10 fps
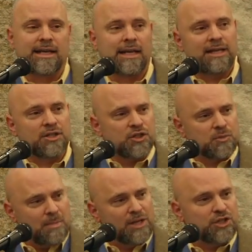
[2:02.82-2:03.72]
that I'd like to
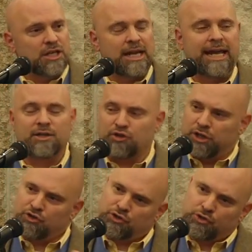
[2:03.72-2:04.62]
just mention today,
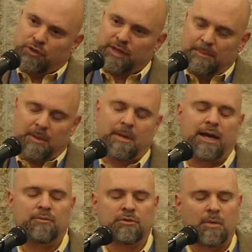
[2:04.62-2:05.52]
and, sort of keeping
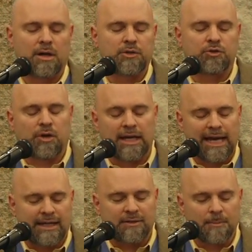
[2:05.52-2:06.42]
my remarks
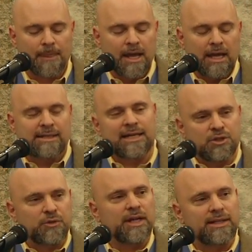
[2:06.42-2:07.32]
truncated, is I
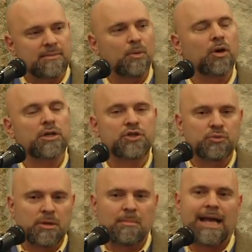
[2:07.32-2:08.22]
do think it's important
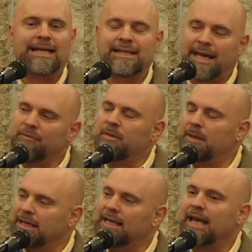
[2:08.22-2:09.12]
to remind
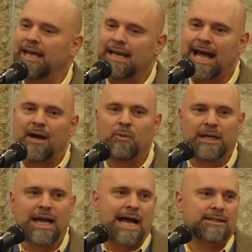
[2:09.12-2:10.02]
everybody again how
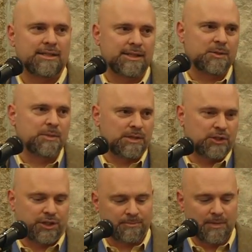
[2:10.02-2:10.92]
we got into this
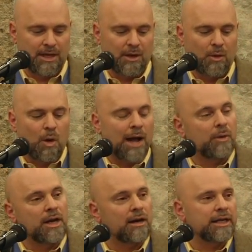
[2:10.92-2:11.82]
position,
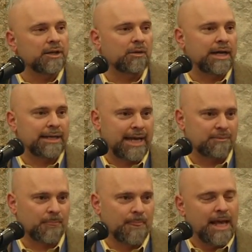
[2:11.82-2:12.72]
why we are here right now.
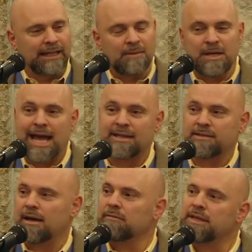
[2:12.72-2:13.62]
And let me ask,
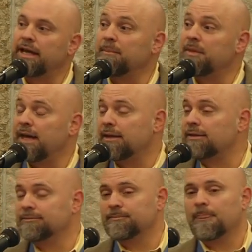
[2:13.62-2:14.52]
start with a
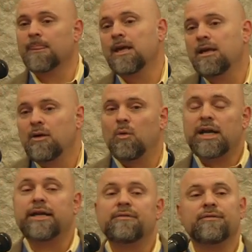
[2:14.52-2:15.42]
hypothetical.
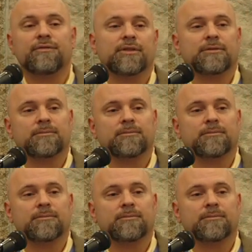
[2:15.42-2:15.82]
What if